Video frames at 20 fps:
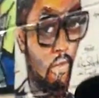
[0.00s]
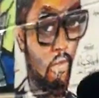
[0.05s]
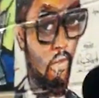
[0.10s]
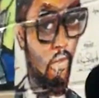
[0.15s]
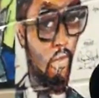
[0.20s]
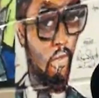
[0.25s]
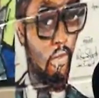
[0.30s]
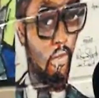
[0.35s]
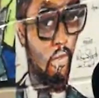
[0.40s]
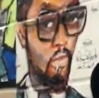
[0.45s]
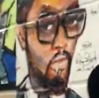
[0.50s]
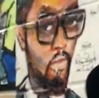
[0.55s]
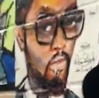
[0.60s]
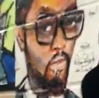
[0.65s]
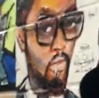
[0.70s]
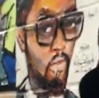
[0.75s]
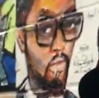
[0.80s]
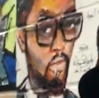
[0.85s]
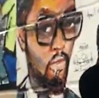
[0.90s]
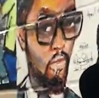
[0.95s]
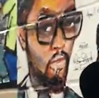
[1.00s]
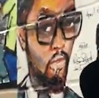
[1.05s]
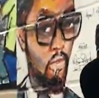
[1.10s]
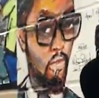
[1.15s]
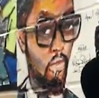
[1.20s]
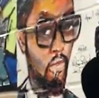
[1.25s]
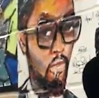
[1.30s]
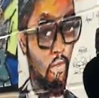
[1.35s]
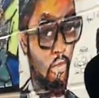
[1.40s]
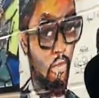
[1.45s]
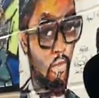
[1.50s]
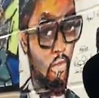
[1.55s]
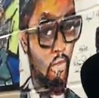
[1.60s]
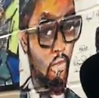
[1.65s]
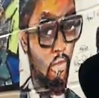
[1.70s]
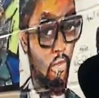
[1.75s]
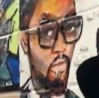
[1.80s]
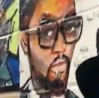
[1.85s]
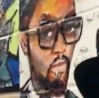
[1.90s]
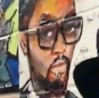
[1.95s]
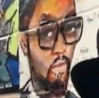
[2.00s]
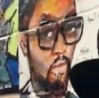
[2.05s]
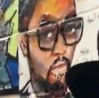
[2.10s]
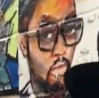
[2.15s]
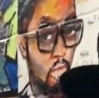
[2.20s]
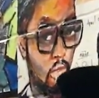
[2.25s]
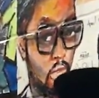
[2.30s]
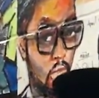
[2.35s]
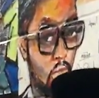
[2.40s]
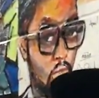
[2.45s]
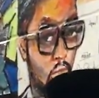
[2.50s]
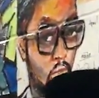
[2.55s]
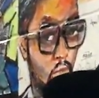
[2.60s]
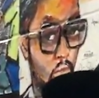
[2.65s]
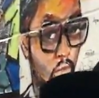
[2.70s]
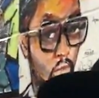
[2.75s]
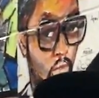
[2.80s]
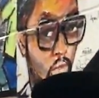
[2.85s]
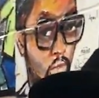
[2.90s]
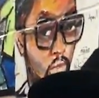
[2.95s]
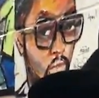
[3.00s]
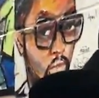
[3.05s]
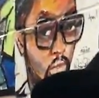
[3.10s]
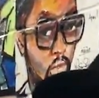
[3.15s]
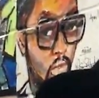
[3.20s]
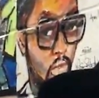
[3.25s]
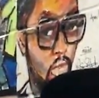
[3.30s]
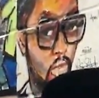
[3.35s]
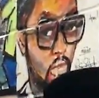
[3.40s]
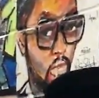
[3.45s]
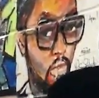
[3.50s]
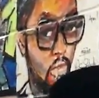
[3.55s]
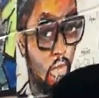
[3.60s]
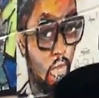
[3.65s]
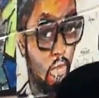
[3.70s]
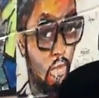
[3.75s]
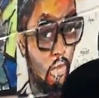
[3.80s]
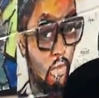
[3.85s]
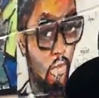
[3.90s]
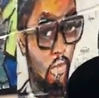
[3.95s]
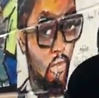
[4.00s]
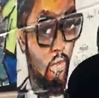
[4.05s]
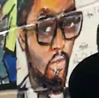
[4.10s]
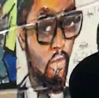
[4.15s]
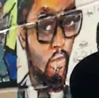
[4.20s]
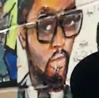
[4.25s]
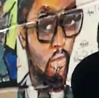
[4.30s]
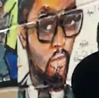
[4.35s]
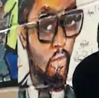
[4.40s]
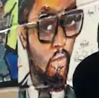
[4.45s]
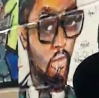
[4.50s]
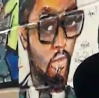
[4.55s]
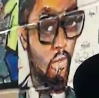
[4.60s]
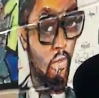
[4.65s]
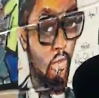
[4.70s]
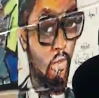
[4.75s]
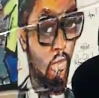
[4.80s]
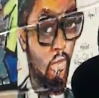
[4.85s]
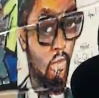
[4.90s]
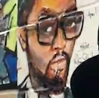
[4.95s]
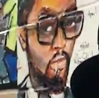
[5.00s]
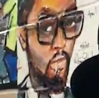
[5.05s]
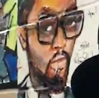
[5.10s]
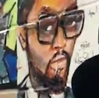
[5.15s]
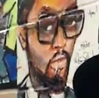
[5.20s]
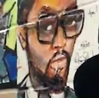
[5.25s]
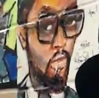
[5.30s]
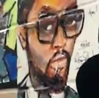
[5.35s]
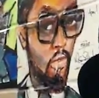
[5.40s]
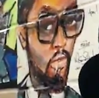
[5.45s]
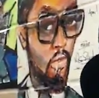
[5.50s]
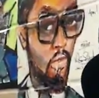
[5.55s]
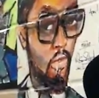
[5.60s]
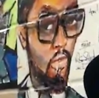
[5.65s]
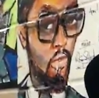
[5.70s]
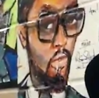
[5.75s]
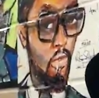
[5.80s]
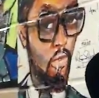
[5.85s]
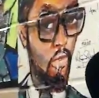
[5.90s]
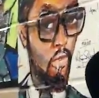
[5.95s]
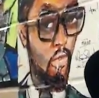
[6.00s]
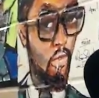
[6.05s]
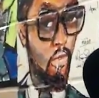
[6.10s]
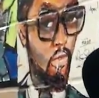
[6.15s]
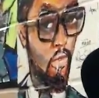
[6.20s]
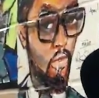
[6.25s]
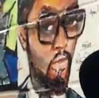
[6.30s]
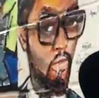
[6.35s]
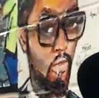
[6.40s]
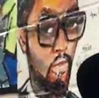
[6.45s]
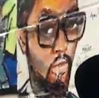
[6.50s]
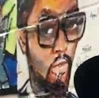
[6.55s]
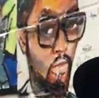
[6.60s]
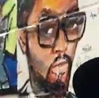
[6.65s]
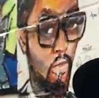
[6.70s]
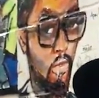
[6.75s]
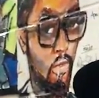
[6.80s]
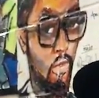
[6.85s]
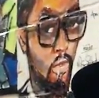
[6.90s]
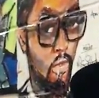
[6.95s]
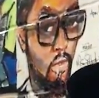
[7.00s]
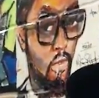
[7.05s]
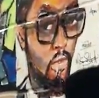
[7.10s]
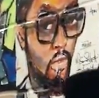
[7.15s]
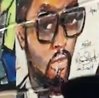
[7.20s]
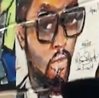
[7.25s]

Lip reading: This person isn't speaking.